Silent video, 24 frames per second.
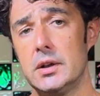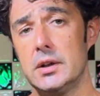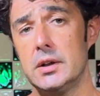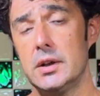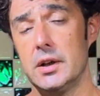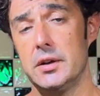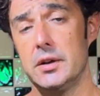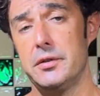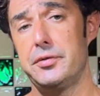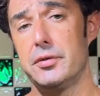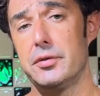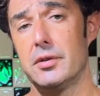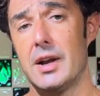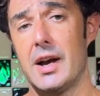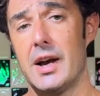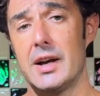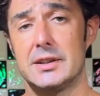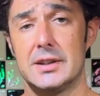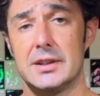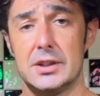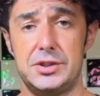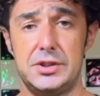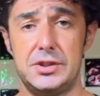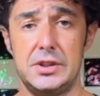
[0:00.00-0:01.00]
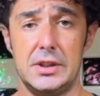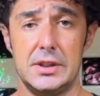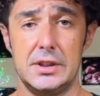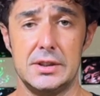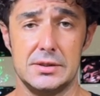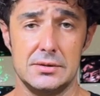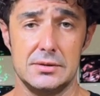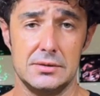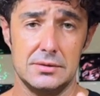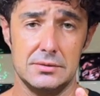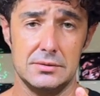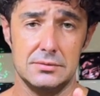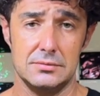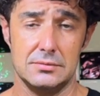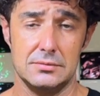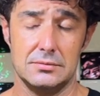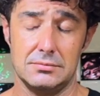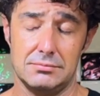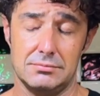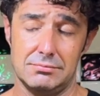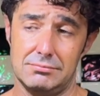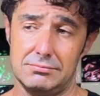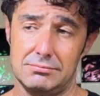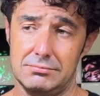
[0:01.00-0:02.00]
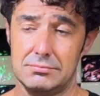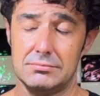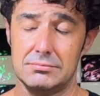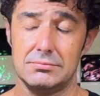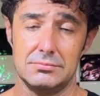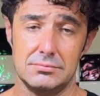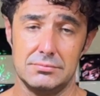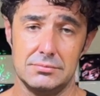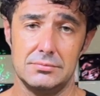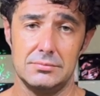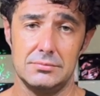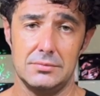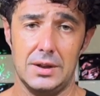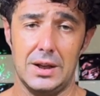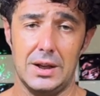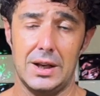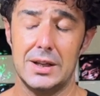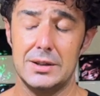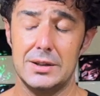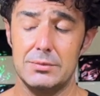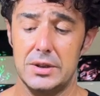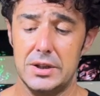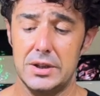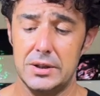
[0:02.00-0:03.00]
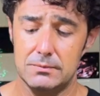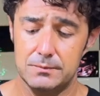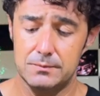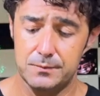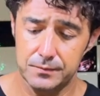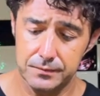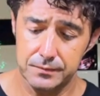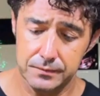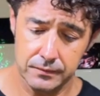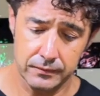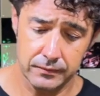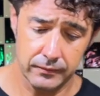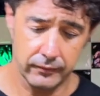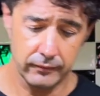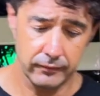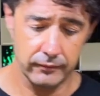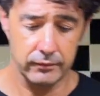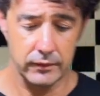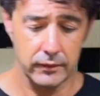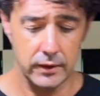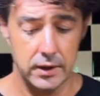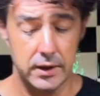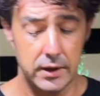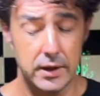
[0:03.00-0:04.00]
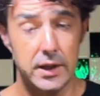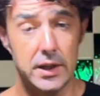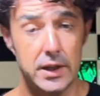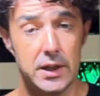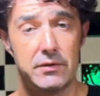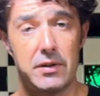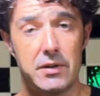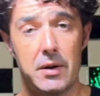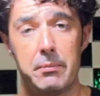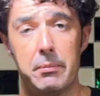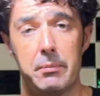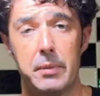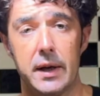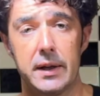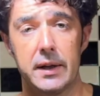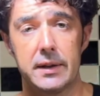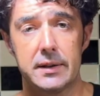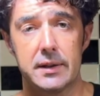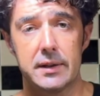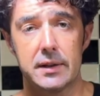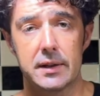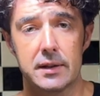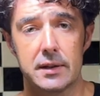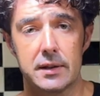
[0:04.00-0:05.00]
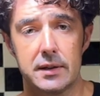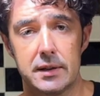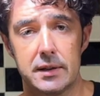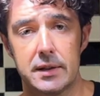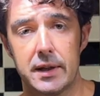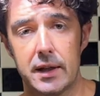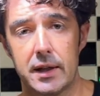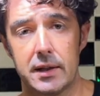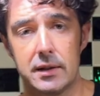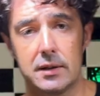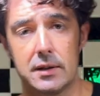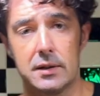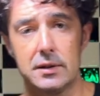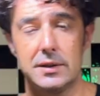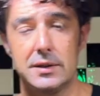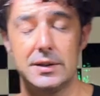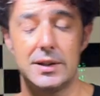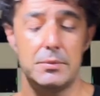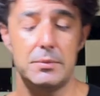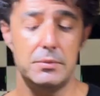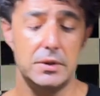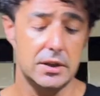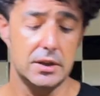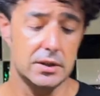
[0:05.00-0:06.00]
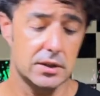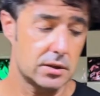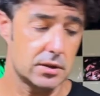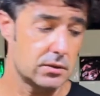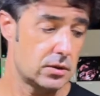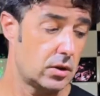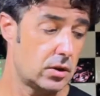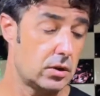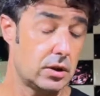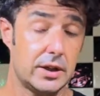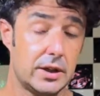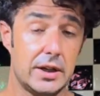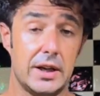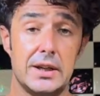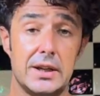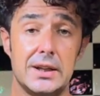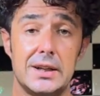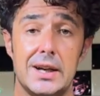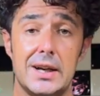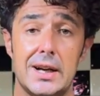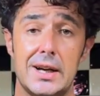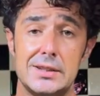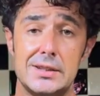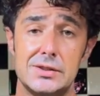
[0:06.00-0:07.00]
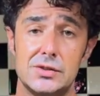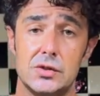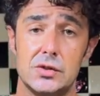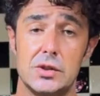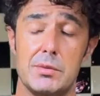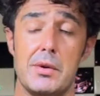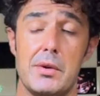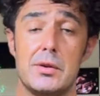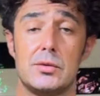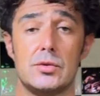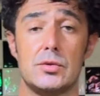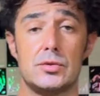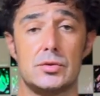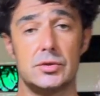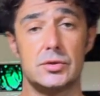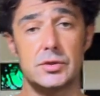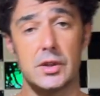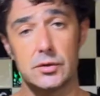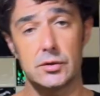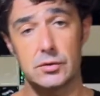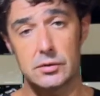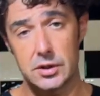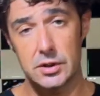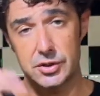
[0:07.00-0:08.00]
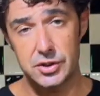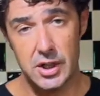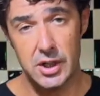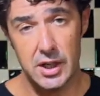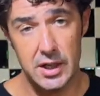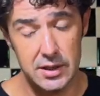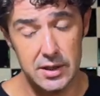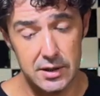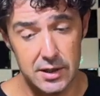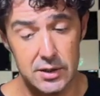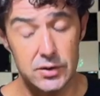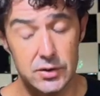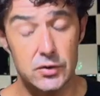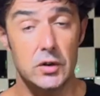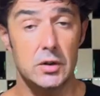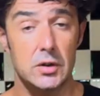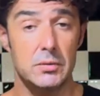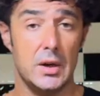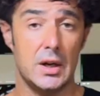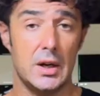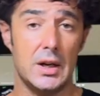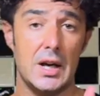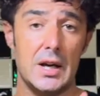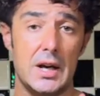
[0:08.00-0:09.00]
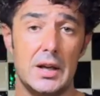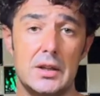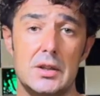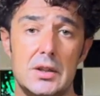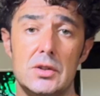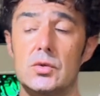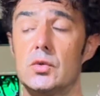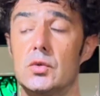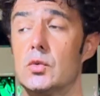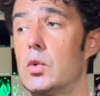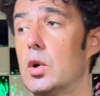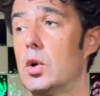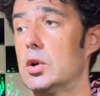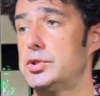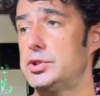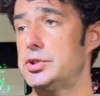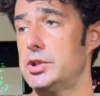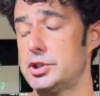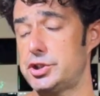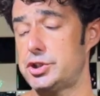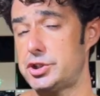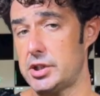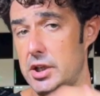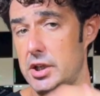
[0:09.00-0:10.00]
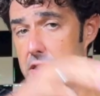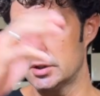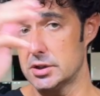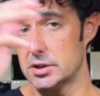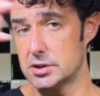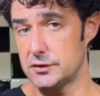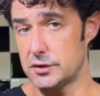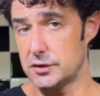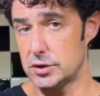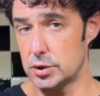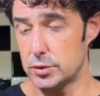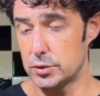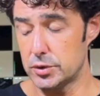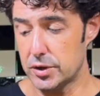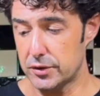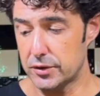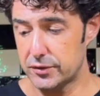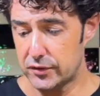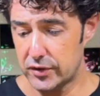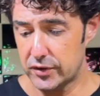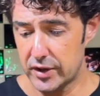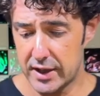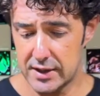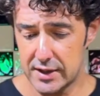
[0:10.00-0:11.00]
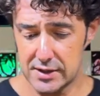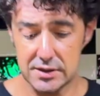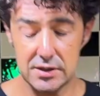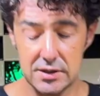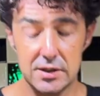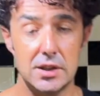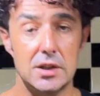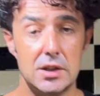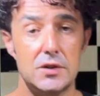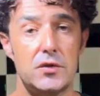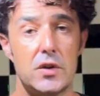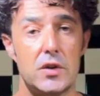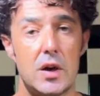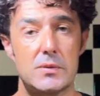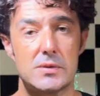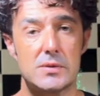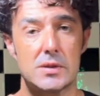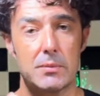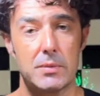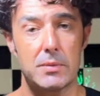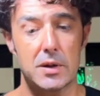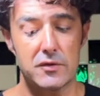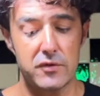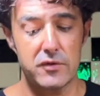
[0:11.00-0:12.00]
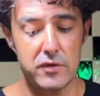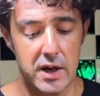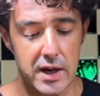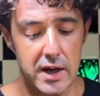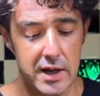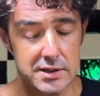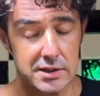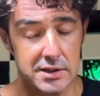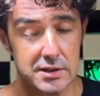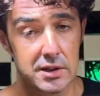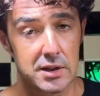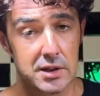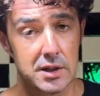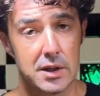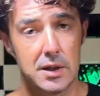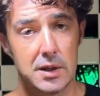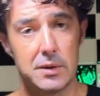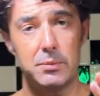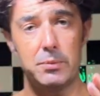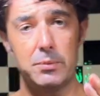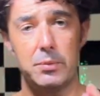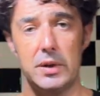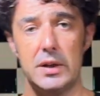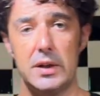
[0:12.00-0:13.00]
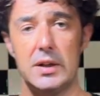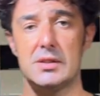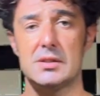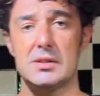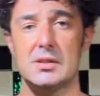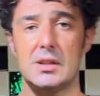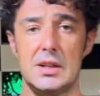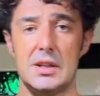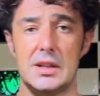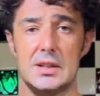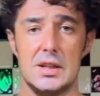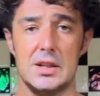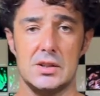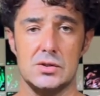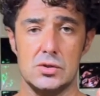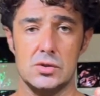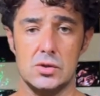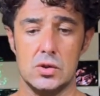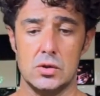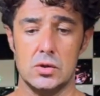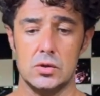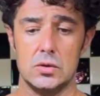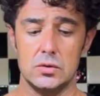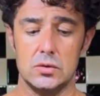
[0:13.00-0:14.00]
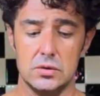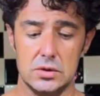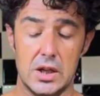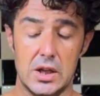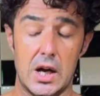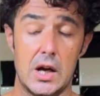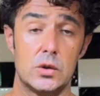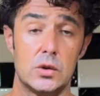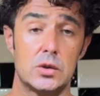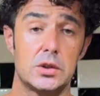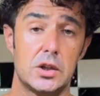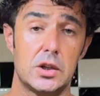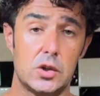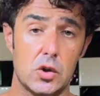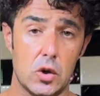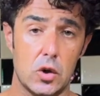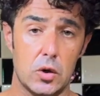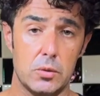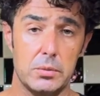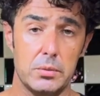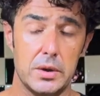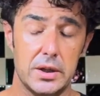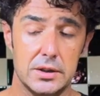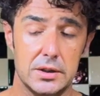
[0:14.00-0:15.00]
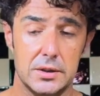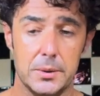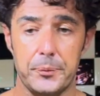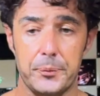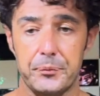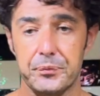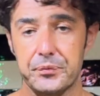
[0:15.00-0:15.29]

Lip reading: If you like the cheese like me, even better than the meat. Okay guys, remember to subscribe to the channel, to remember like it, to watch and share this video with your friends. If you have some advice, please let us know down in the comment.